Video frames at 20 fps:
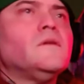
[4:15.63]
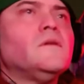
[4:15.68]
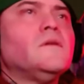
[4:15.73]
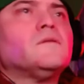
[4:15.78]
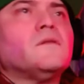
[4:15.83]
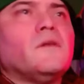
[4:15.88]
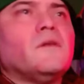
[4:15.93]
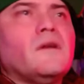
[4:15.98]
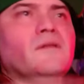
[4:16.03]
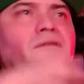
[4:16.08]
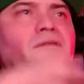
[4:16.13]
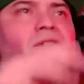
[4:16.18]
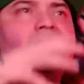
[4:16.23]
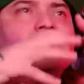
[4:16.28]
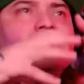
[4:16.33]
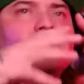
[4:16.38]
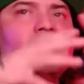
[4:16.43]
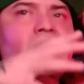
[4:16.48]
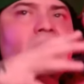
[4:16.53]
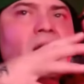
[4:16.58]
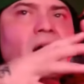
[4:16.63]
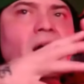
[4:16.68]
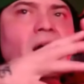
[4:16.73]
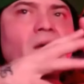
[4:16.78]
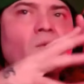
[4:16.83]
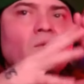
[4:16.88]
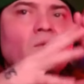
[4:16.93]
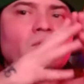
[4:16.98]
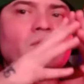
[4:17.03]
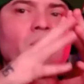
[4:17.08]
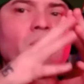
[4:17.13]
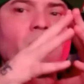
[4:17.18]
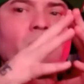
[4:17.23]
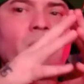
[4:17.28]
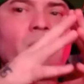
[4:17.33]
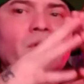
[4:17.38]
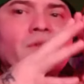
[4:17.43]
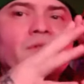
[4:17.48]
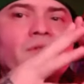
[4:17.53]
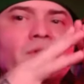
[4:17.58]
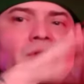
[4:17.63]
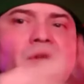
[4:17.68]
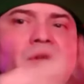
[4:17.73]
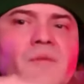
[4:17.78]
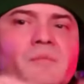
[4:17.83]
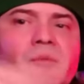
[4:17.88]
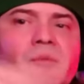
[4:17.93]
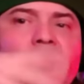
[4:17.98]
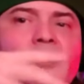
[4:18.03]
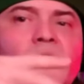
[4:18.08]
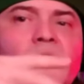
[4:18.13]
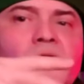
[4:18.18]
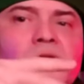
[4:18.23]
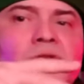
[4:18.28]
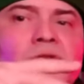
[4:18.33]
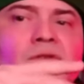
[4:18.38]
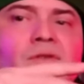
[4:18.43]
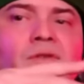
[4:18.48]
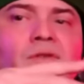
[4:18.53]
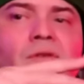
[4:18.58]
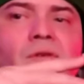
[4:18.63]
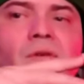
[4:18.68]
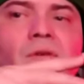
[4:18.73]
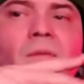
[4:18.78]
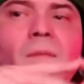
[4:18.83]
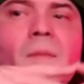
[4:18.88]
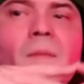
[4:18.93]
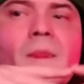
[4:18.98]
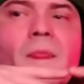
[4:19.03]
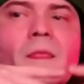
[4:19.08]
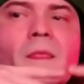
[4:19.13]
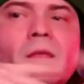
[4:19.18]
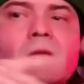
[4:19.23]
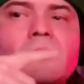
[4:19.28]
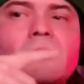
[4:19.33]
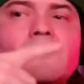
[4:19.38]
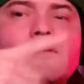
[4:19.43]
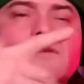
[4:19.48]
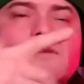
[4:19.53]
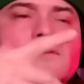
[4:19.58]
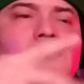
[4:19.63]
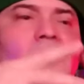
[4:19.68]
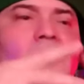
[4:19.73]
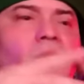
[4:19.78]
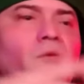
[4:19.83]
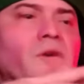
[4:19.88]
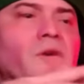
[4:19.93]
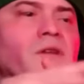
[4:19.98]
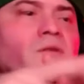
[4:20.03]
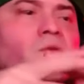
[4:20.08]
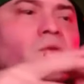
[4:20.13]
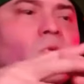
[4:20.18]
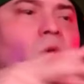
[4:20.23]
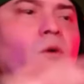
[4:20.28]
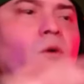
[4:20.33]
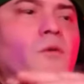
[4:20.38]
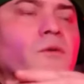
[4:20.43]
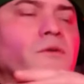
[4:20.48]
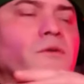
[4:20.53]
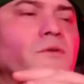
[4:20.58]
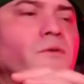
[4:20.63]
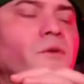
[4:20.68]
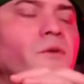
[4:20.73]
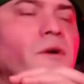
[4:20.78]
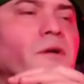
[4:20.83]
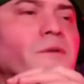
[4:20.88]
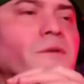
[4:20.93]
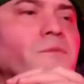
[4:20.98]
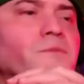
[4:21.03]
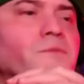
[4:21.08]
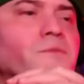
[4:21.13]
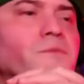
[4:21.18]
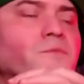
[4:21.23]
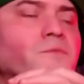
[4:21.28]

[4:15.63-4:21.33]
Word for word: So if this guy was the person that pushed those arrest warrants, right?